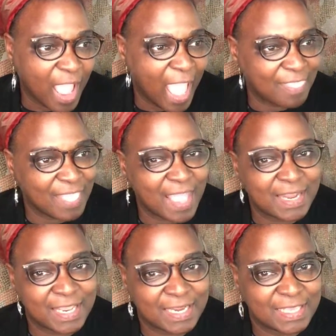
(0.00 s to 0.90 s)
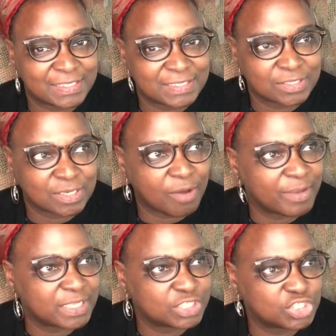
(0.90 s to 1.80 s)
and that it is
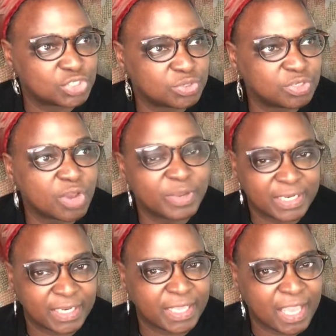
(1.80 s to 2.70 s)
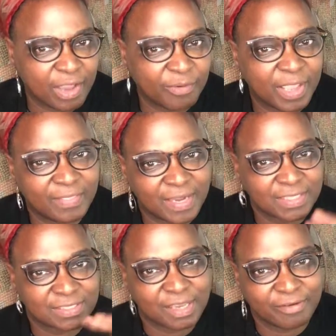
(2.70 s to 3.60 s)
going to, no, in Leo, and that
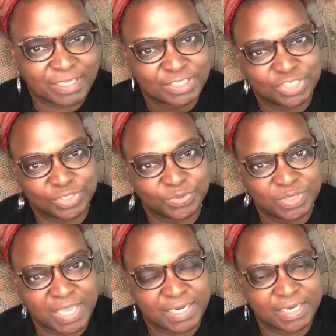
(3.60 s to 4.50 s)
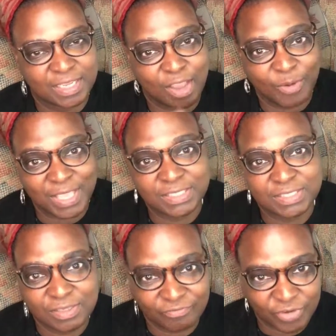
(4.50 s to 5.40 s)
it's going to then go
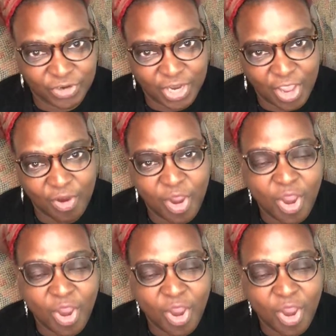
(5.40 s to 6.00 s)
into Virgo,